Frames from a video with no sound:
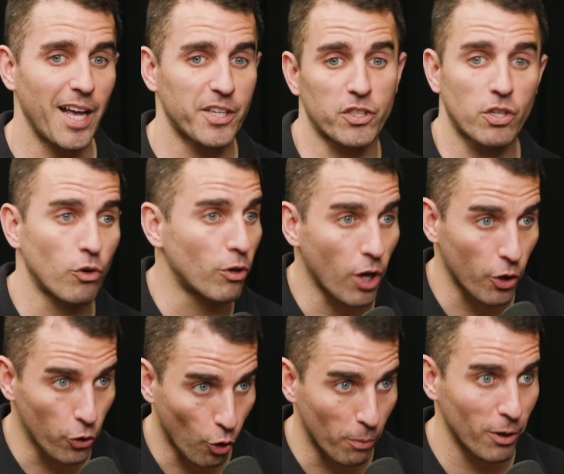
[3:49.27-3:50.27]
it's just a, nor a,
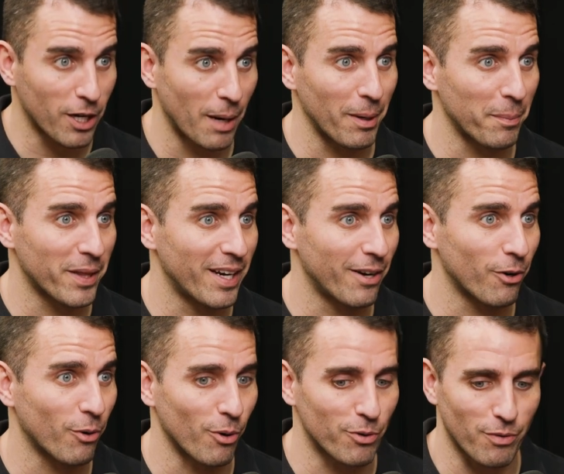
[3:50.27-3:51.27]
normal company. I'll put that in air
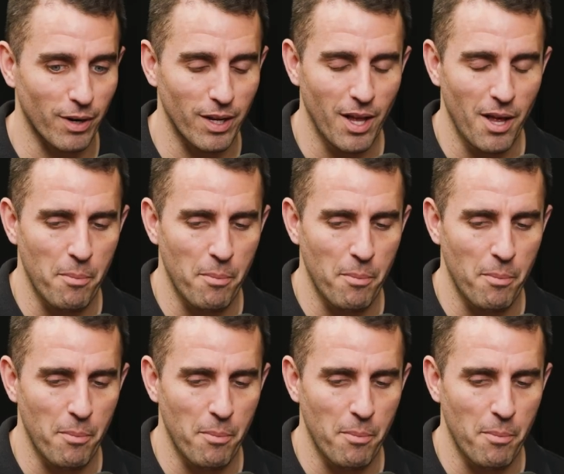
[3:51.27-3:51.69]
quotes, right?